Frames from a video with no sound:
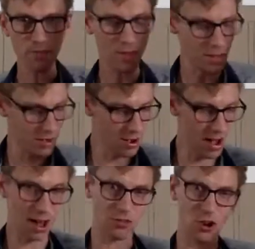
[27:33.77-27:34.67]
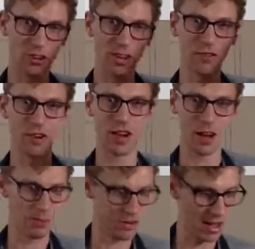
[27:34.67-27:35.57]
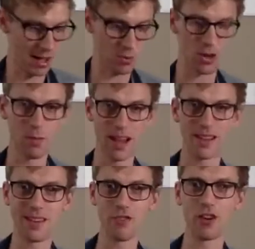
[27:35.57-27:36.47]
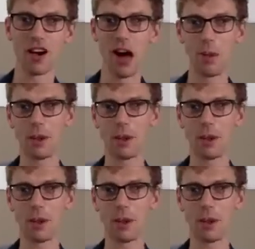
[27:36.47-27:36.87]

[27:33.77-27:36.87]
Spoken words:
There are. I've got a different cup today. I'm going to make a different cup,